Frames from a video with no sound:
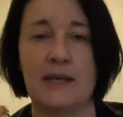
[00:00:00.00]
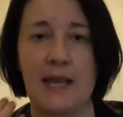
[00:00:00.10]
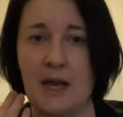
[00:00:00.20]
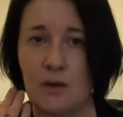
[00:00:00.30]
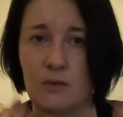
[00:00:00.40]

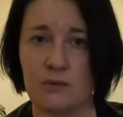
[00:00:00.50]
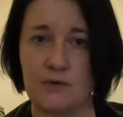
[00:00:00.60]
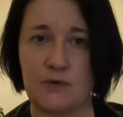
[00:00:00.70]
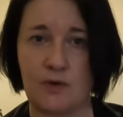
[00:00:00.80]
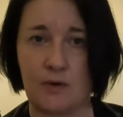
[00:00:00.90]
cowl
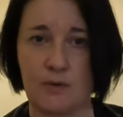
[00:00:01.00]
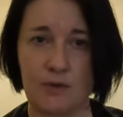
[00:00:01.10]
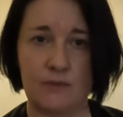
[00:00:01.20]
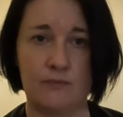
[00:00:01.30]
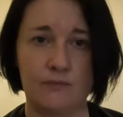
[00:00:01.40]

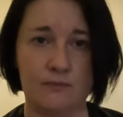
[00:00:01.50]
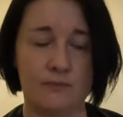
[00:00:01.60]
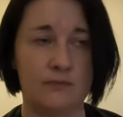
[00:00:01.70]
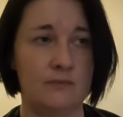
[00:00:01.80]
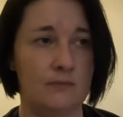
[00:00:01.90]
stroke
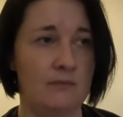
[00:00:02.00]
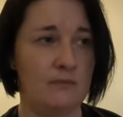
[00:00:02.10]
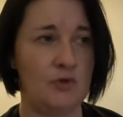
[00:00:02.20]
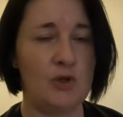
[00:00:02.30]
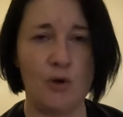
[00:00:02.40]

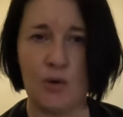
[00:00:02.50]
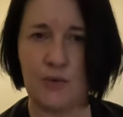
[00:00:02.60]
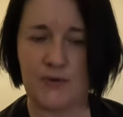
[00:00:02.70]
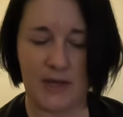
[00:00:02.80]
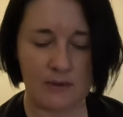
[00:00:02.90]
shawl
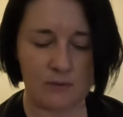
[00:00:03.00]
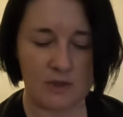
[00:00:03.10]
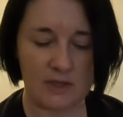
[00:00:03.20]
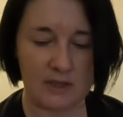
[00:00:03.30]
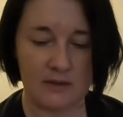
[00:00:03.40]
thing
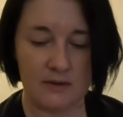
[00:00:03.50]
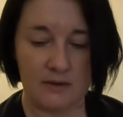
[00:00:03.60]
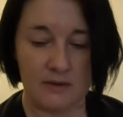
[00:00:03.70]
with it.